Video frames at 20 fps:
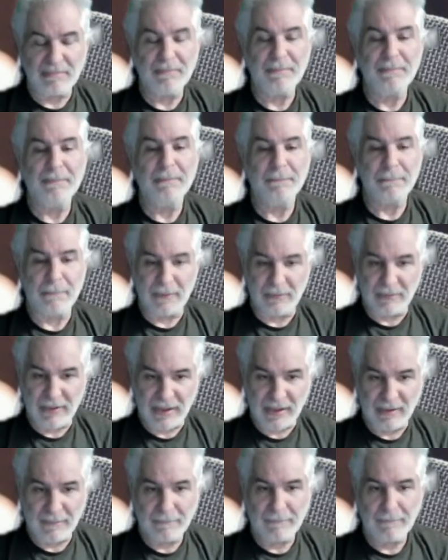And then
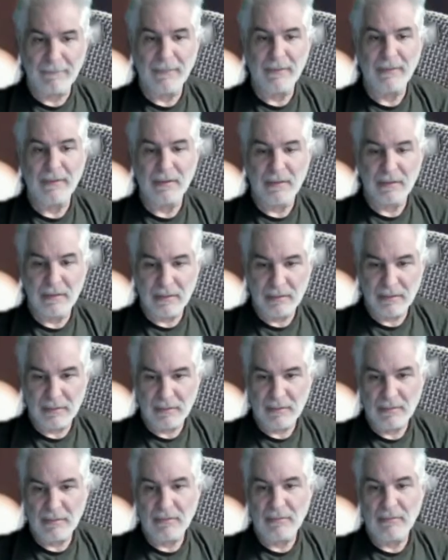after that, we're
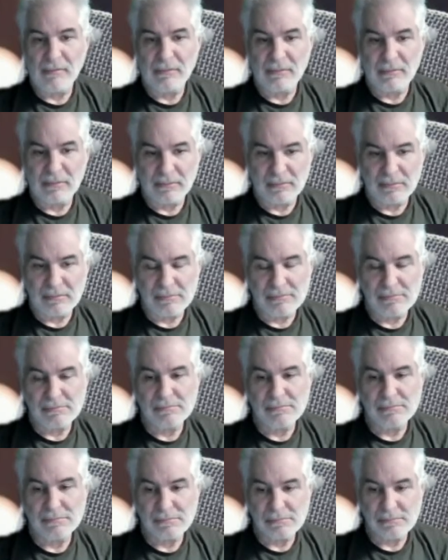going to do 7 o'clock
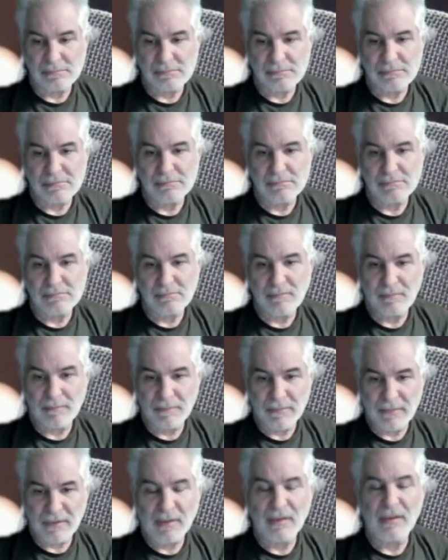on Mondays
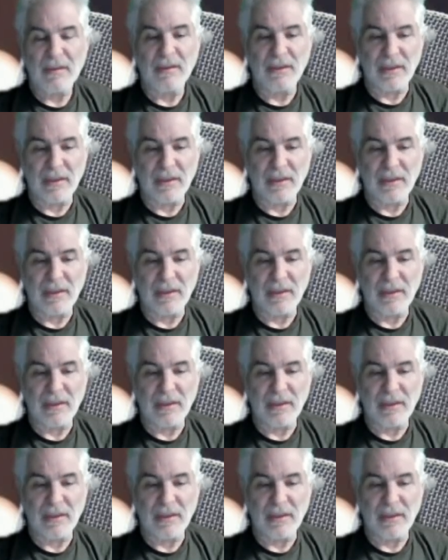for